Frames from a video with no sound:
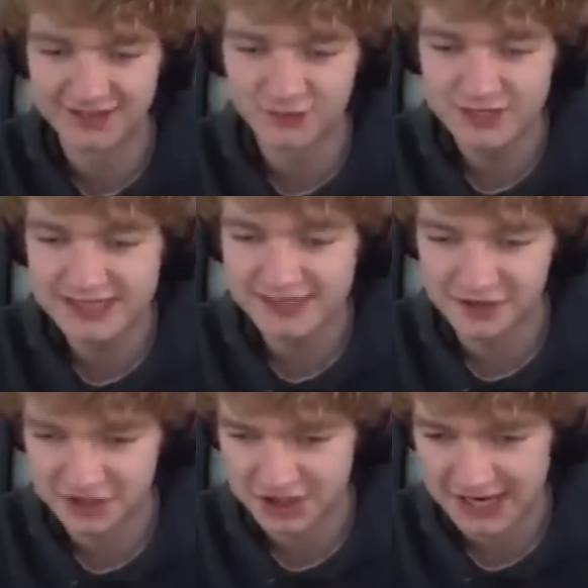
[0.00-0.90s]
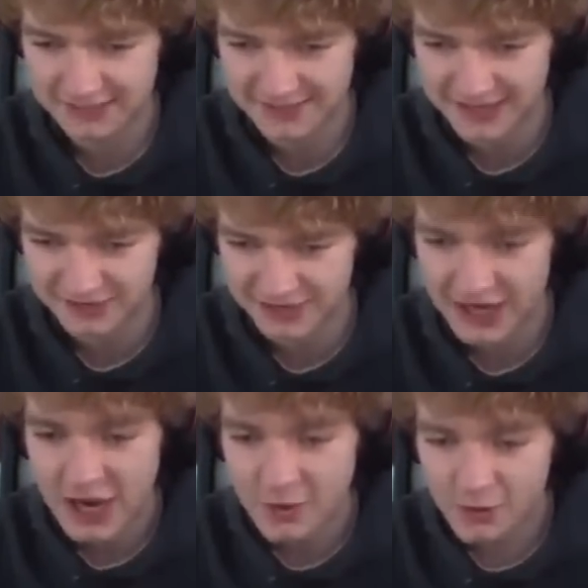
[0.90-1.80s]
we need not shame Dadza.
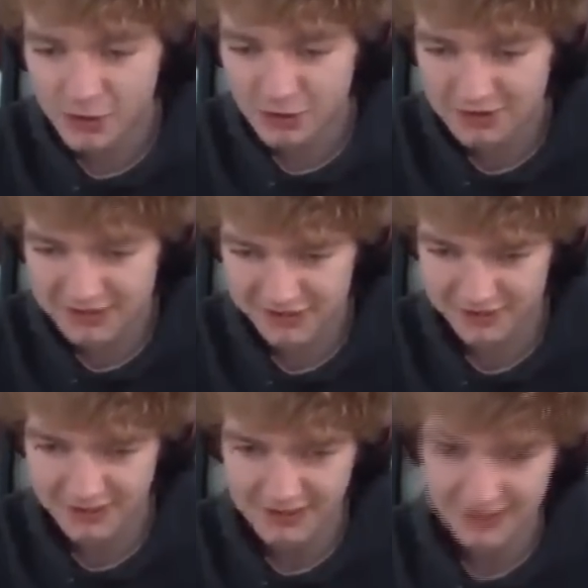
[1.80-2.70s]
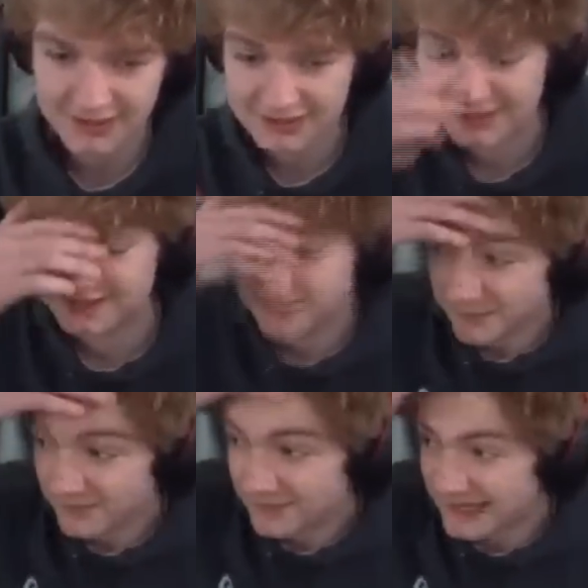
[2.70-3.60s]
We're all, listen.
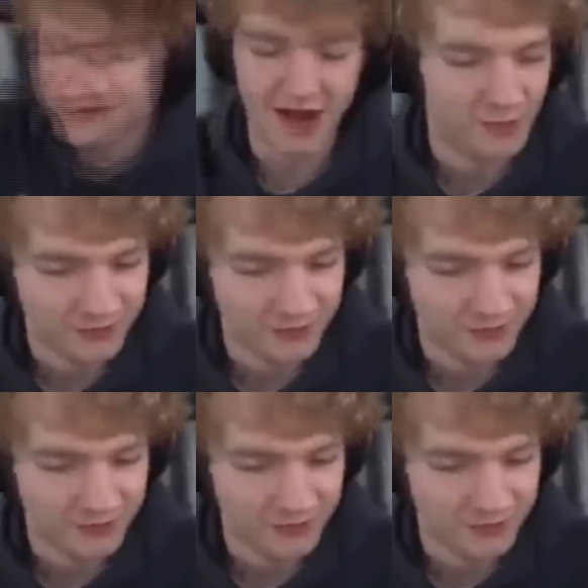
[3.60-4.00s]
No.